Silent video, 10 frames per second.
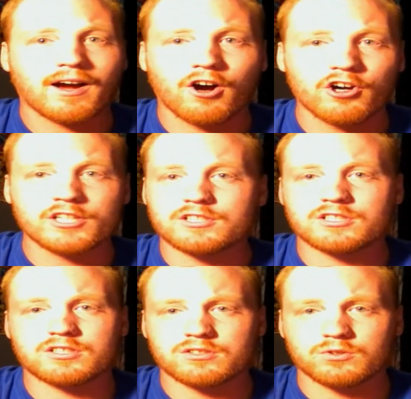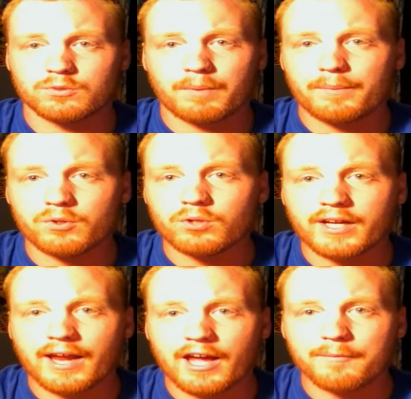artists or people who
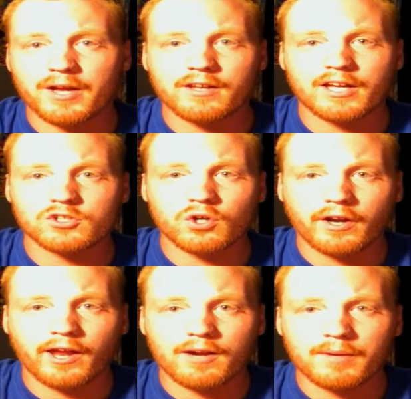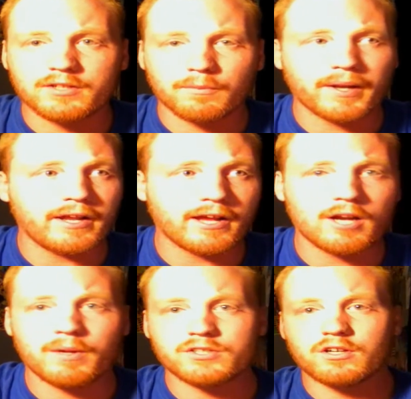like anime and like drawing anime or painting
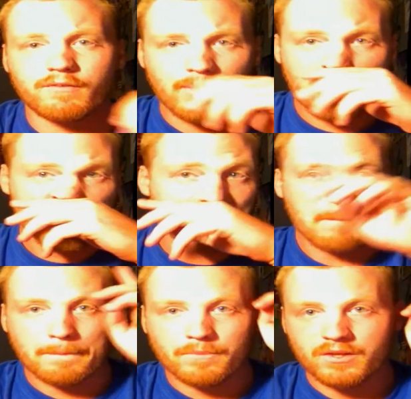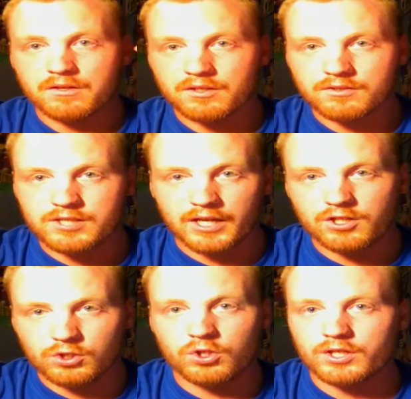anime stuff, take
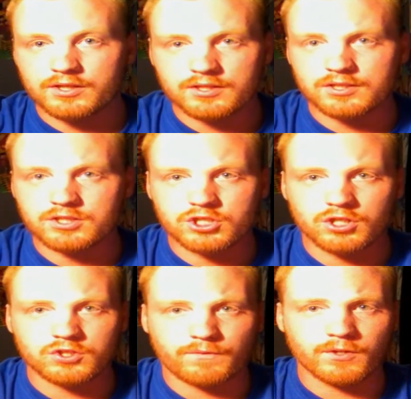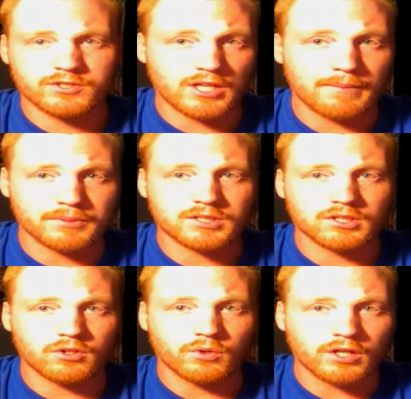a look at this show's first
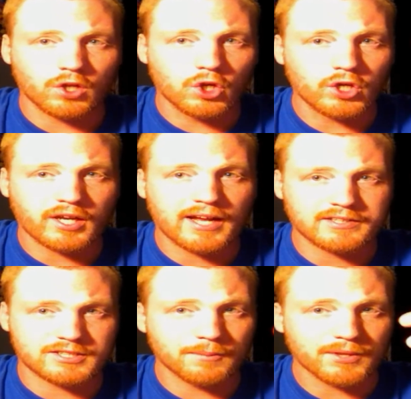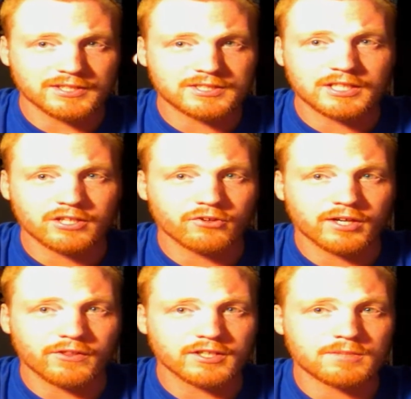episode and look at some of the
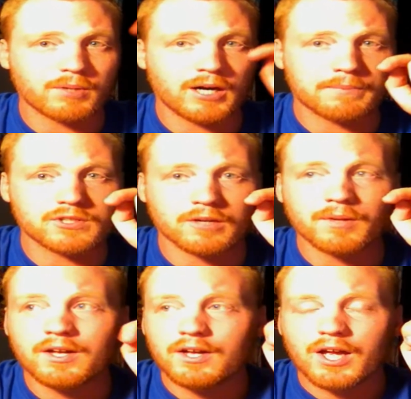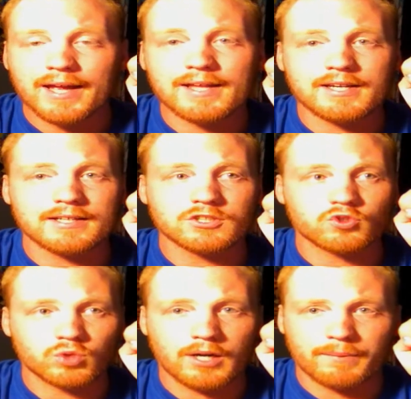scenery that pops up. It is
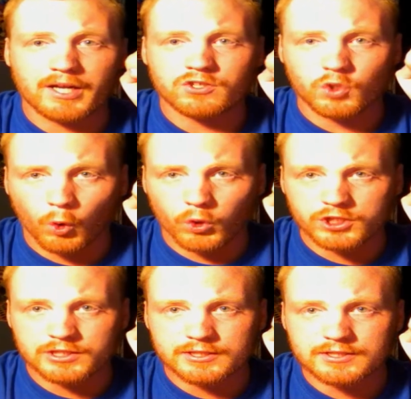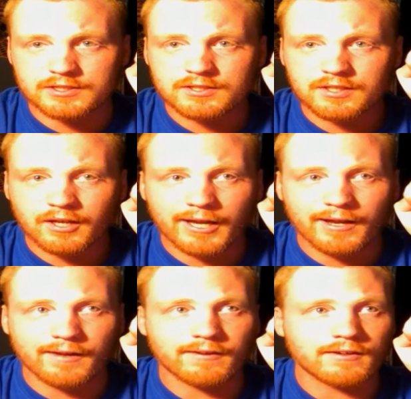drop dead gorgeous,
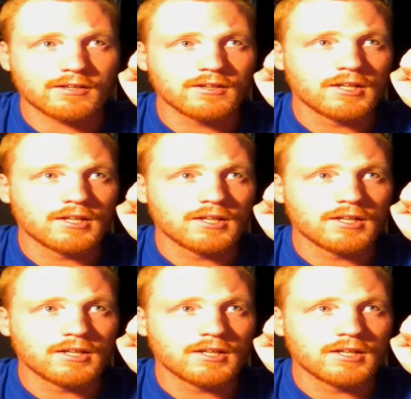and